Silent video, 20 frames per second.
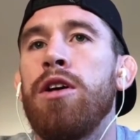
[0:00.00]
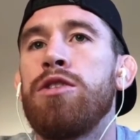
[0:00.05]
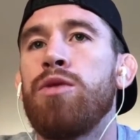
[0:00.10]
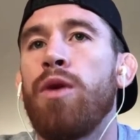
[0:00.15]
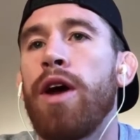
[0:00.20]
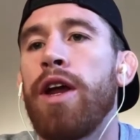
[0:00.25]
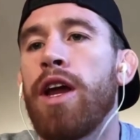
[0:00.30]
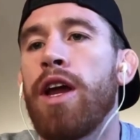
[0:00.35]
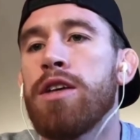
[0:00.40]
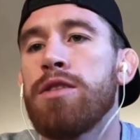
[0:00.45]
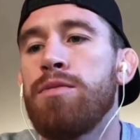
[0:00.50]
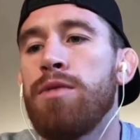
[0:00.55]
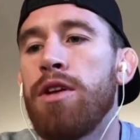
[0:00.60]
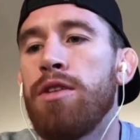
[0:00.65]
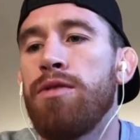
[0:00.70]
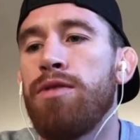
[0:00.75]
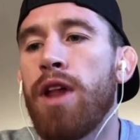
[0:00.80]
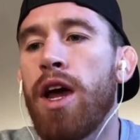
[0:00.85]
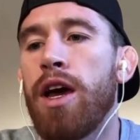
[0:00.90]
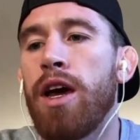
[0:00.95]
Dwayne asked me
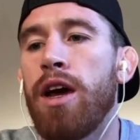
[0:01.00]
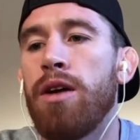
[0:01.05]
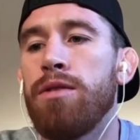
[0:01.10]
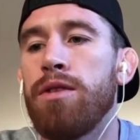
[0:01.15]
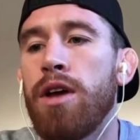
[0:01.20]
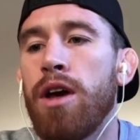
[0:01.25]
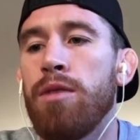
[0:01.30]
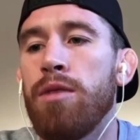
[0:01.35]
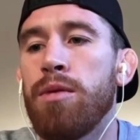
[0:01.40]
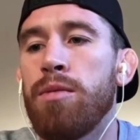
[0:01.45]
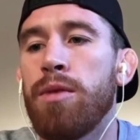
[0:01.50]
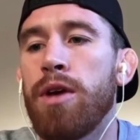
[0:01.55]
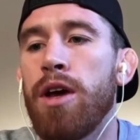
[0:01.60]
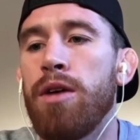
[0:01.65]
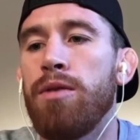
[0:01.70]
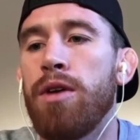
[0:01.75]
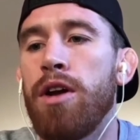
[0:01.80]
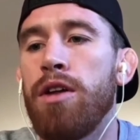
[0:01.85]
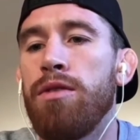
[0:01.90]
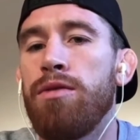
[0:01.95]
to fly out and help him
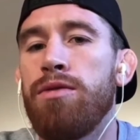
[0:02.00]
get ready